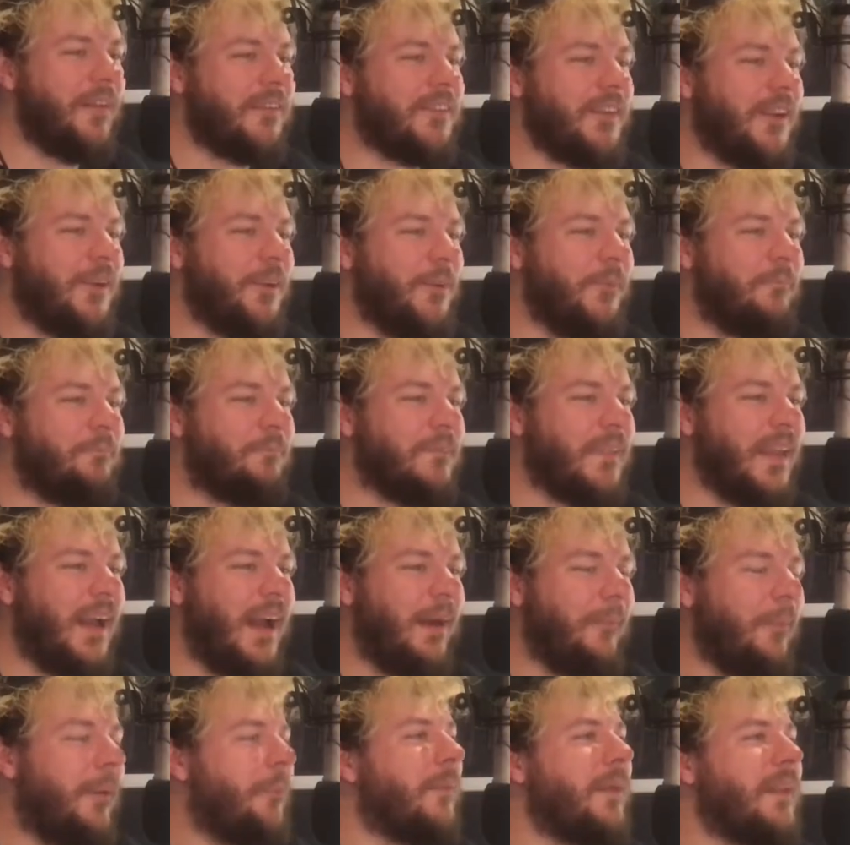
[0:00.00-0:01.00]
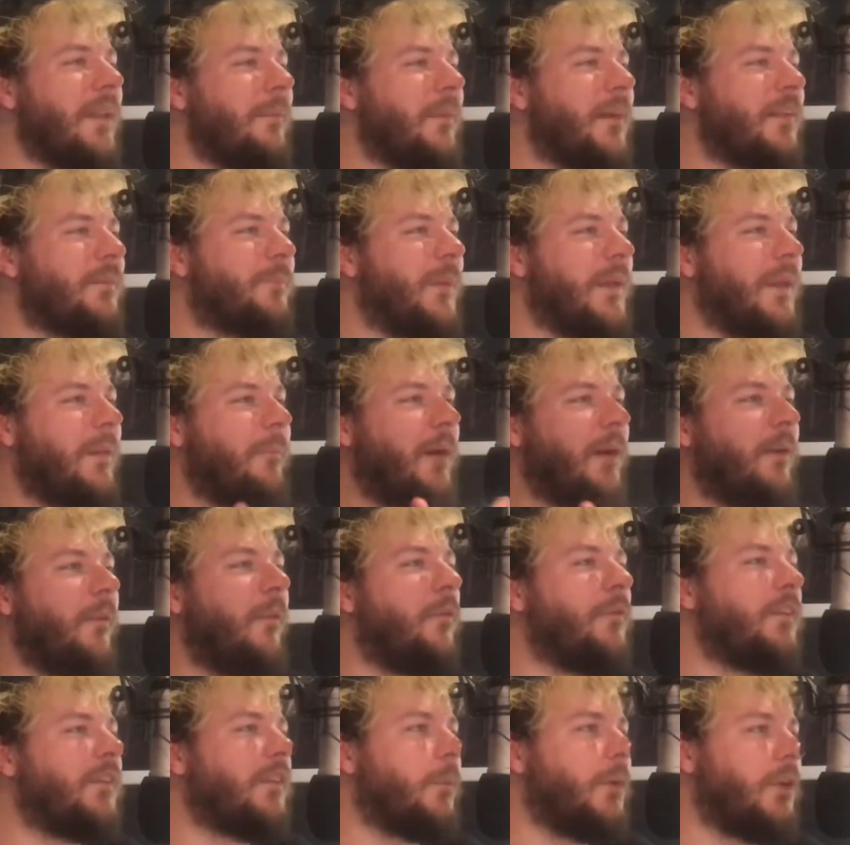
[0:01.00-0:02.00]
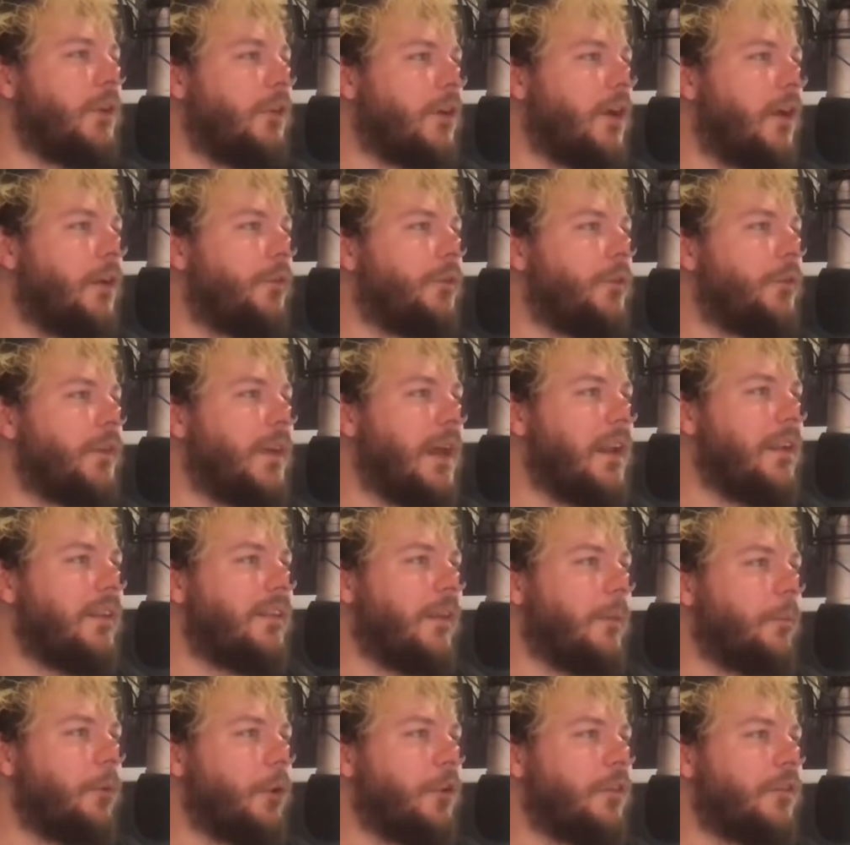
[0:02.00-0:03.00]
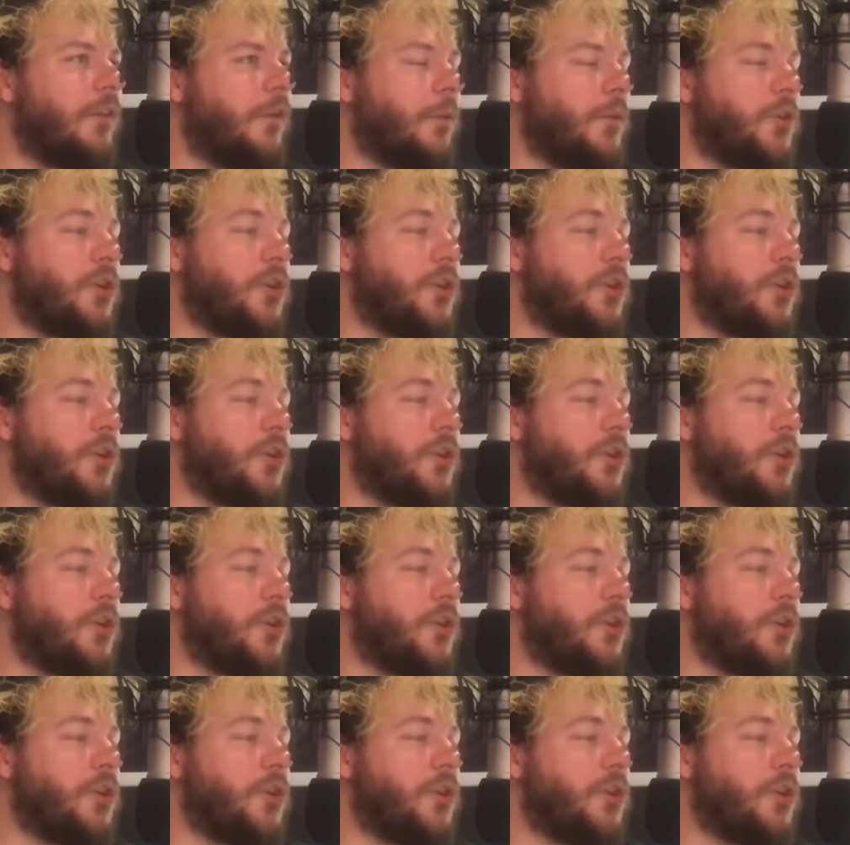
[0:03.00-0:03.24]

mean, it must obviously when you're going through the editing process,